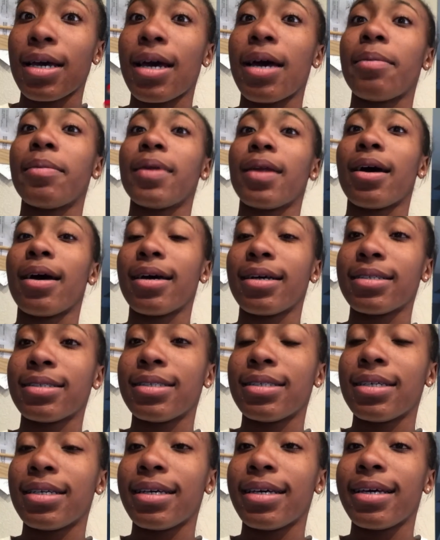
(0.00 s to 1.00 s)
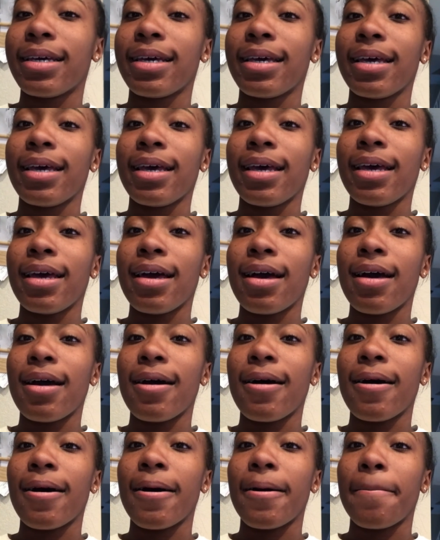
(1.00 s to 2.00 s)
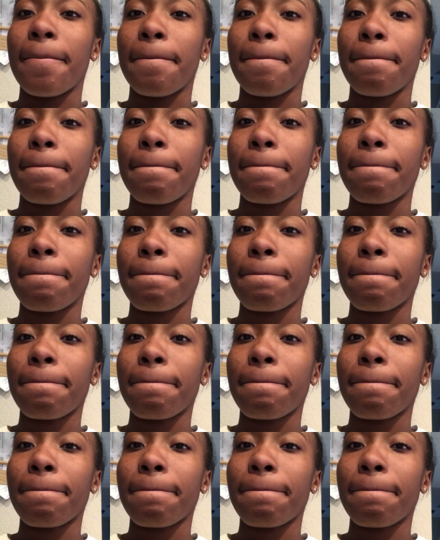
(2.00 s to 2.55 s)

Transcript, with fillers: I'm not. Um,